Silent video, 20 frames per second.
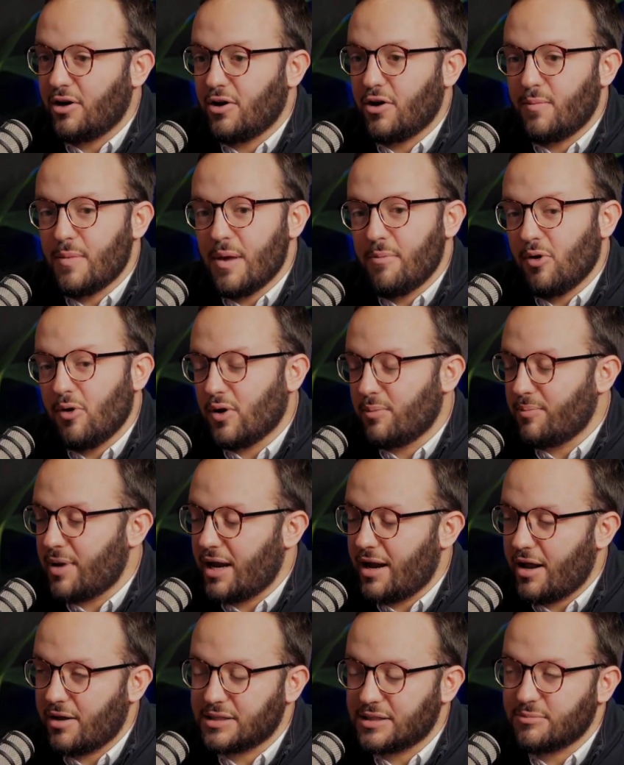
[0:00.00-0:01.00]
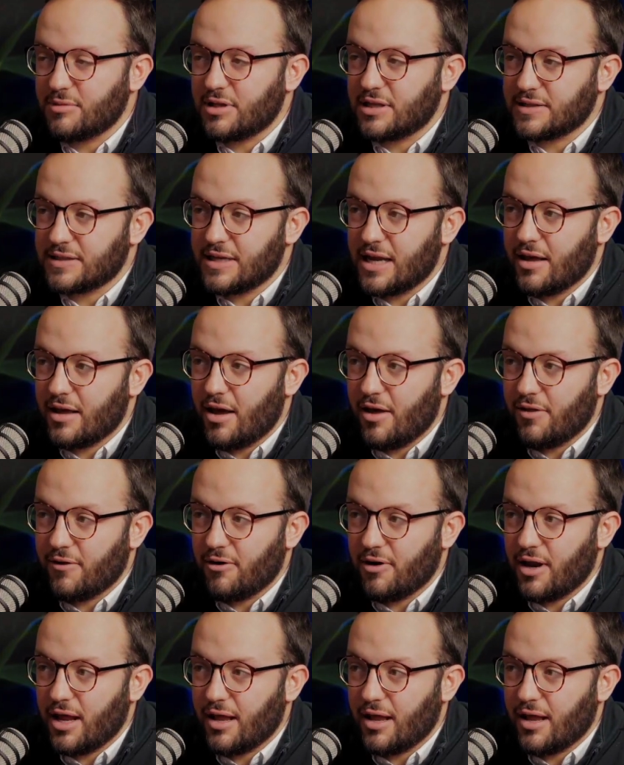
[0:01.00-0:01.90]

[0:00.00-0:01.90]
Maybe you can pay down some of this other debt.